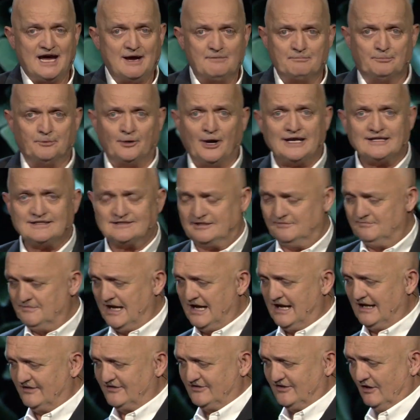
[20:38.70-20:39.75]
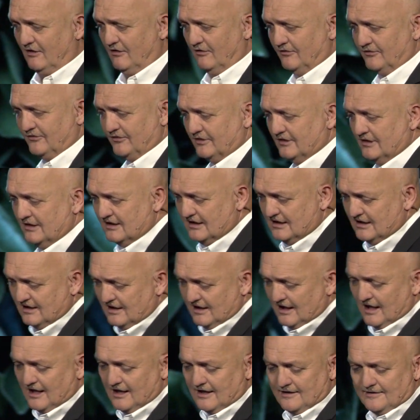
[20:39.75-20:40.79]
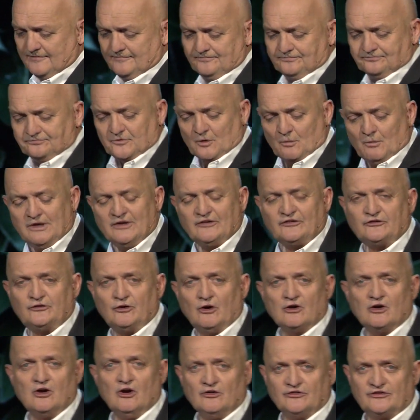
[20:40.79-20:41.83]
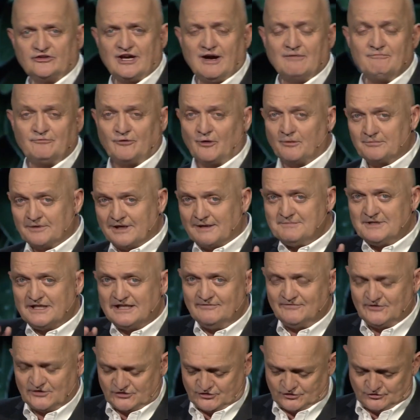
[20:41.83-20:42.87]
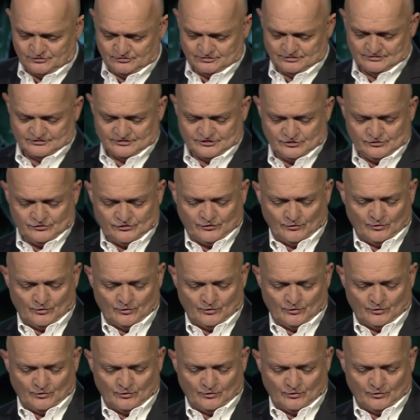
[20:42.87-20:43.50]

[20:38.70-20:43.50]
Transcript: can't break them ourselves. Where do strongholds come from? Let me give you two